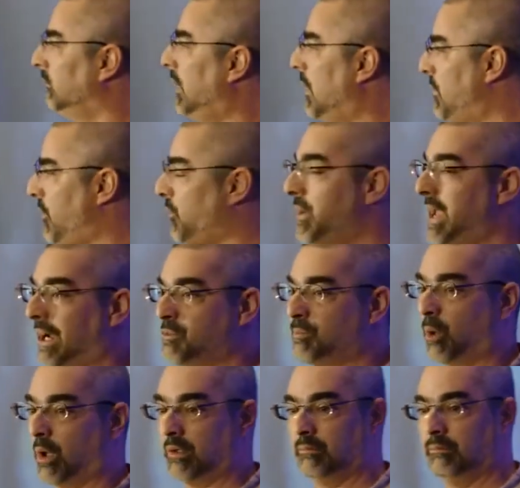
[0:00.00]
Number 3
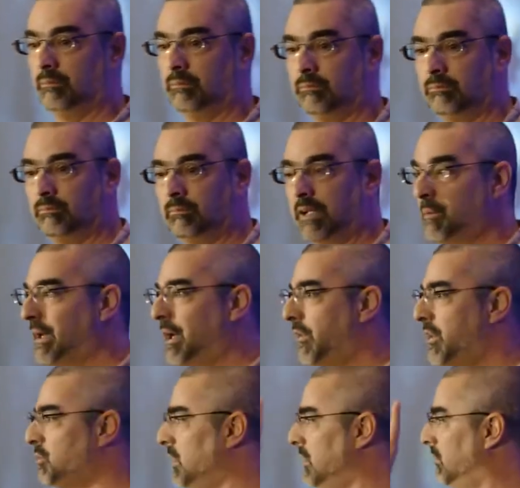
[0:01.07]
export. Anybody know
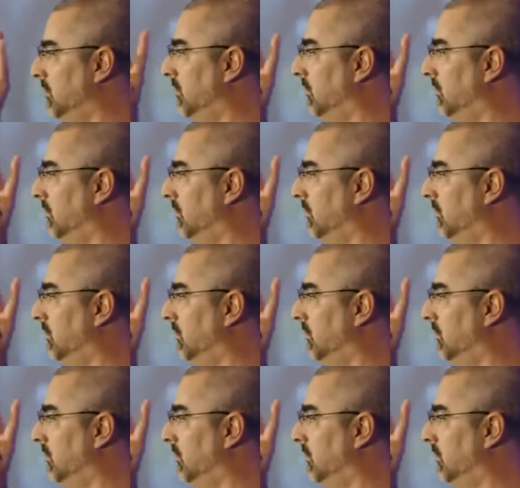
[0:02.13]
this one?